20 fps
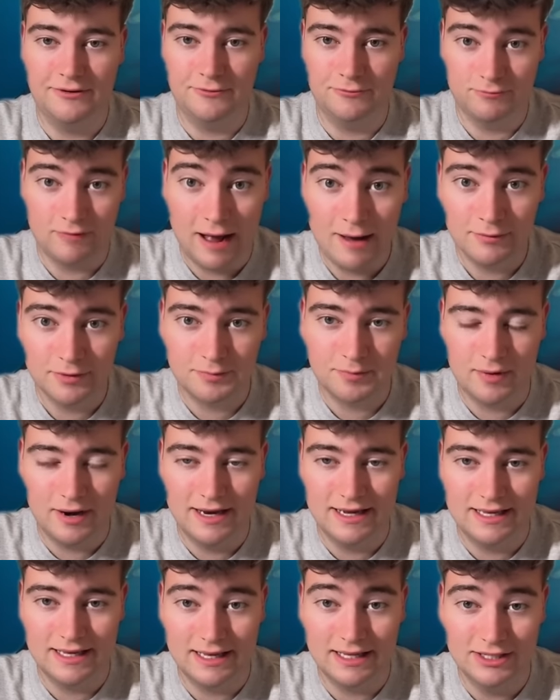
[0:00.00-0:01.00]

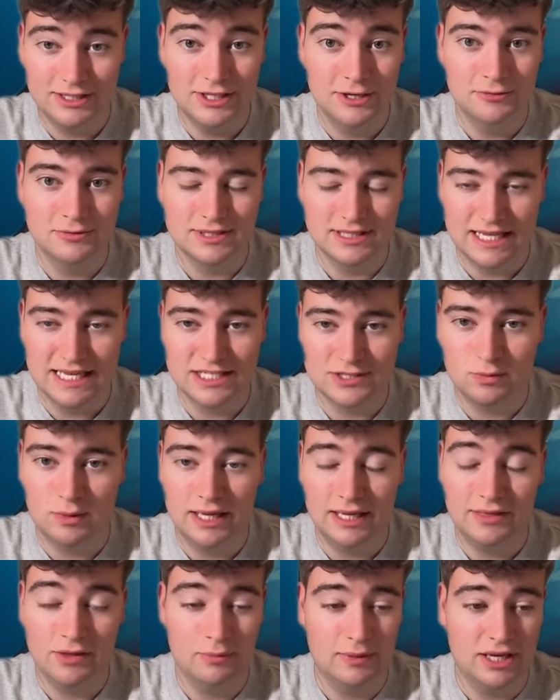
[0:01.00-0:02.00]
groundbreaking in news this
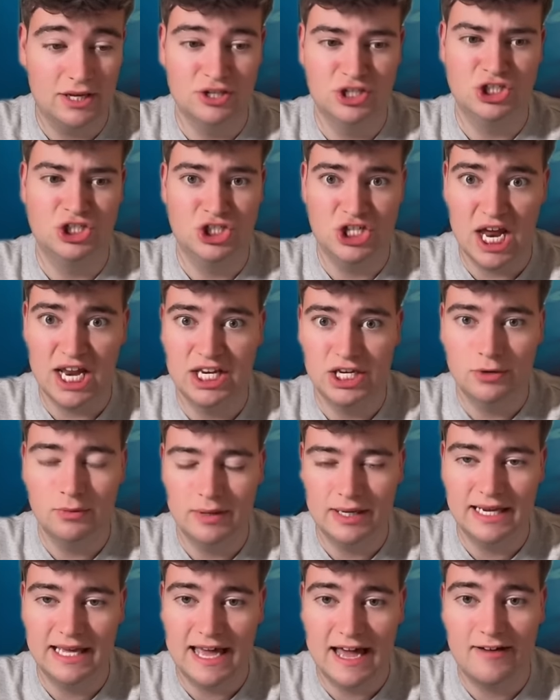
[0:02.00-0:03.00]
week that we could
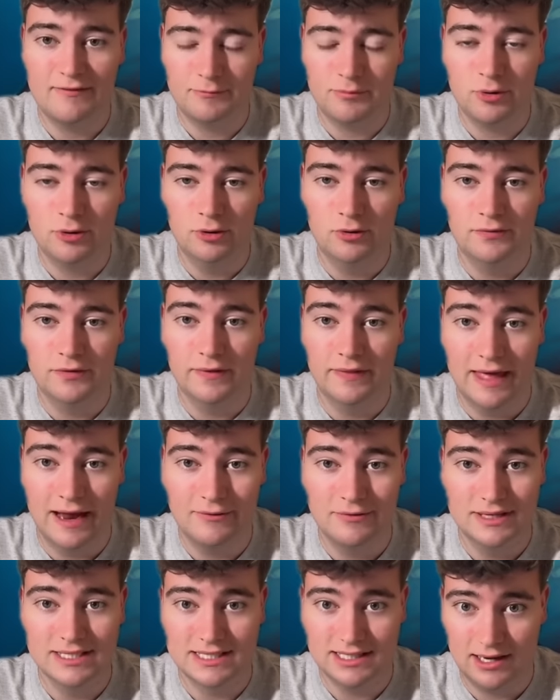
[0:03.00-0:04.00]
genuinely have proof that
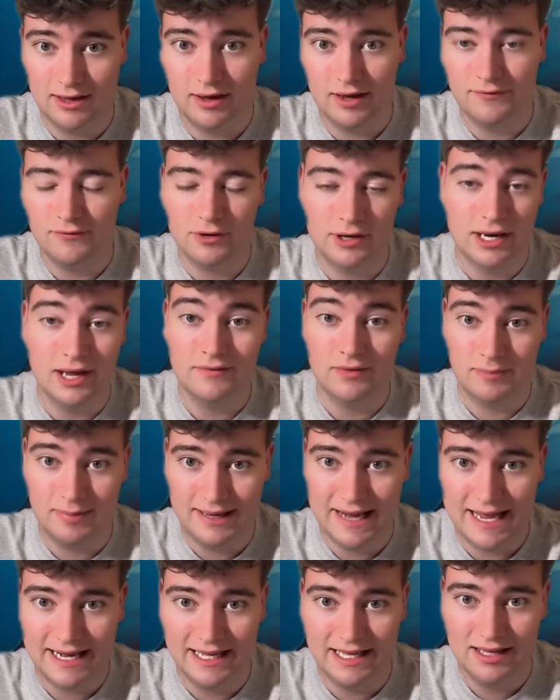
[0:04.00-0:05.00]
there is life on another
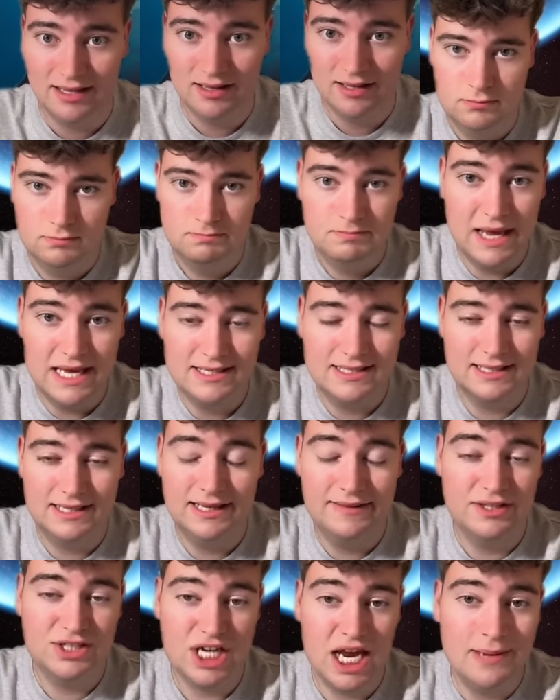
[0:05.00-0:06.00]
planet.
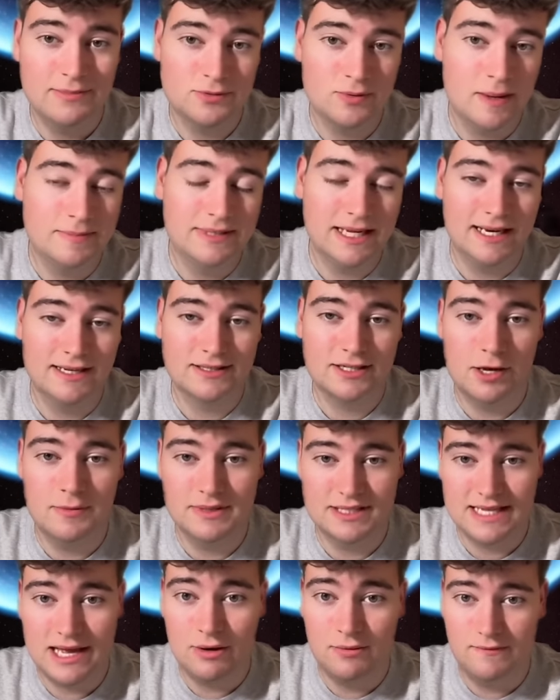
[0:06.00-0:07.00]
Basically, the James Webb Telescope
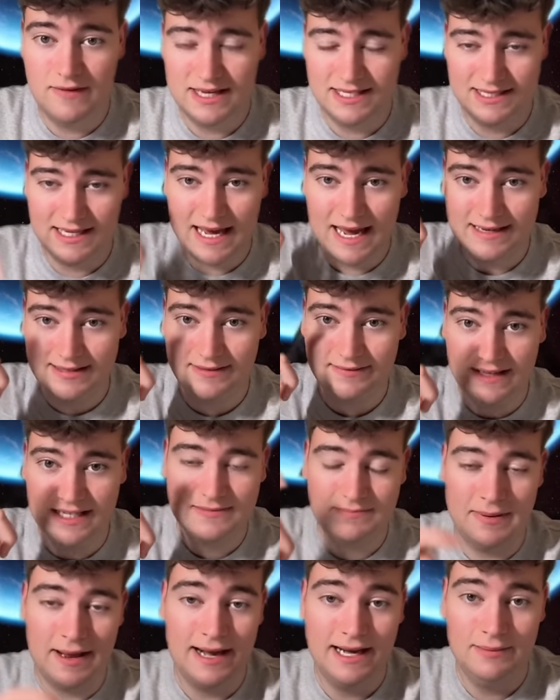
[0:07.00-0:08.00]
is now investigating this
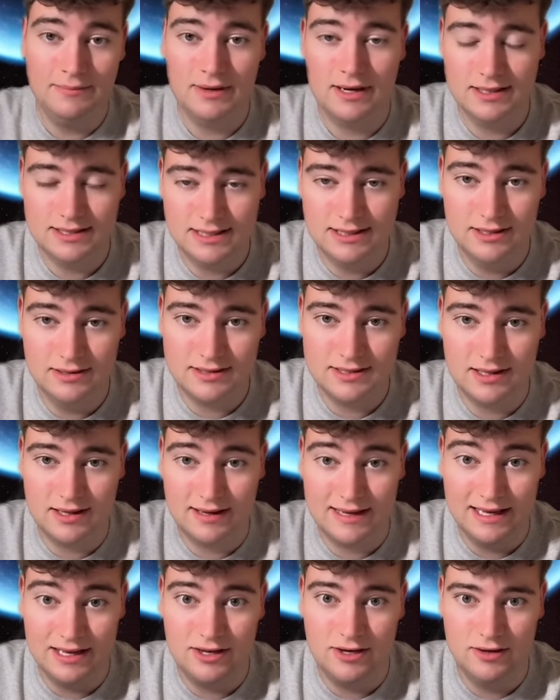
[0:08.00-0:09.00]
planet because it looks
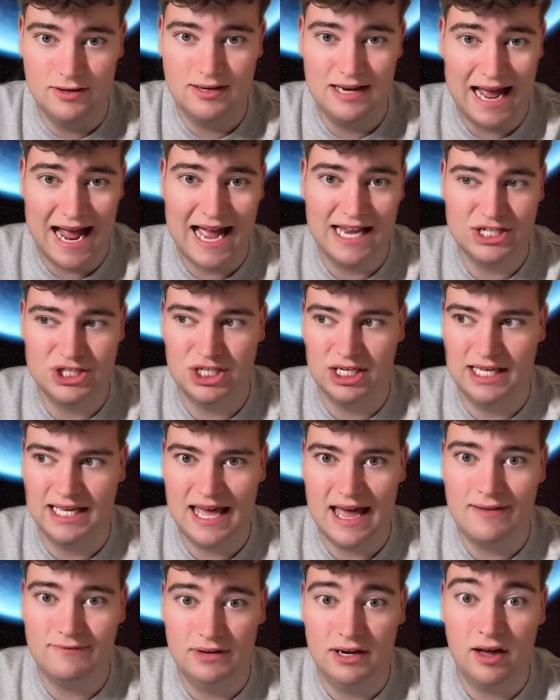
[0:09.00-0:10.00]
like it could actually
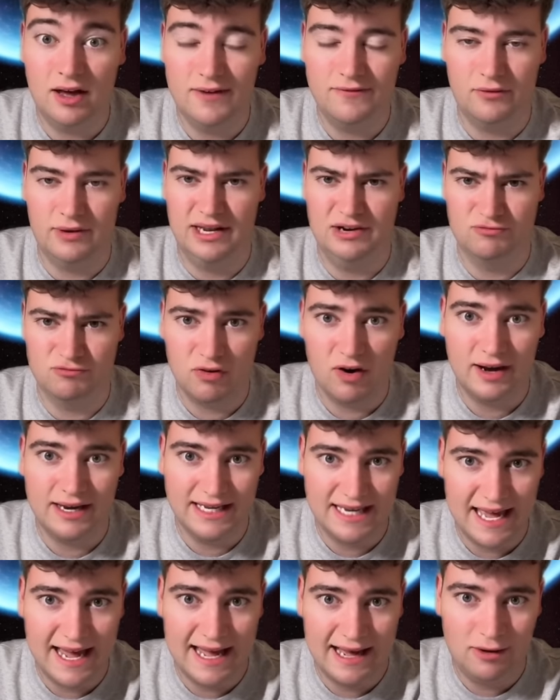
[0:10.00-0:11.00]
have life on it right
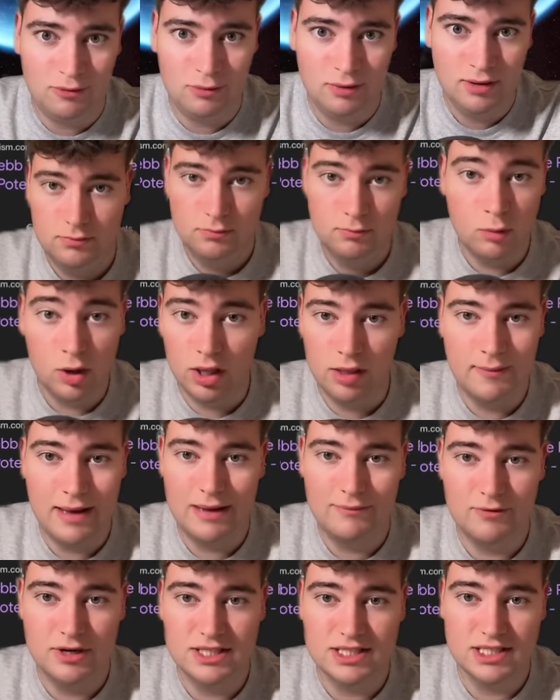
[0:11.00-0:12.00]
now. One of the
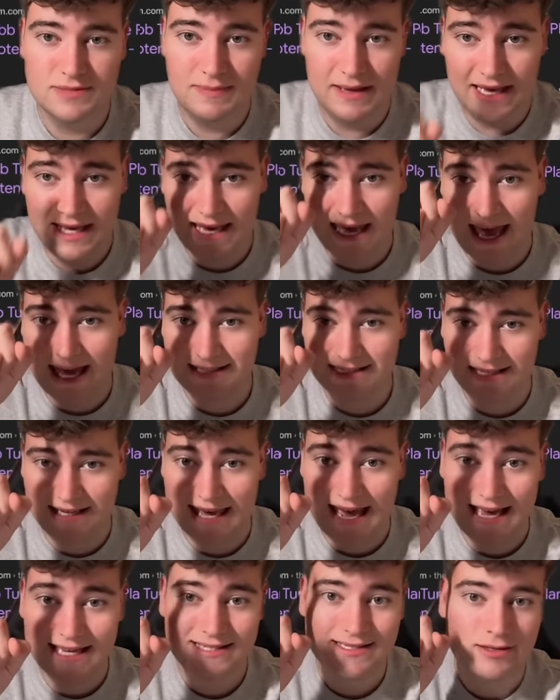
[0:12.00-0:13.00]
main reasons being it has a
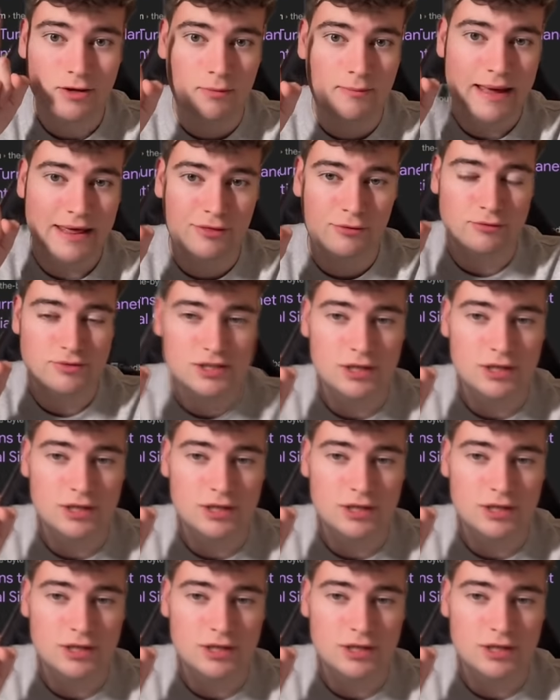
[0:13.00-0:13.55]
gas, dimethyl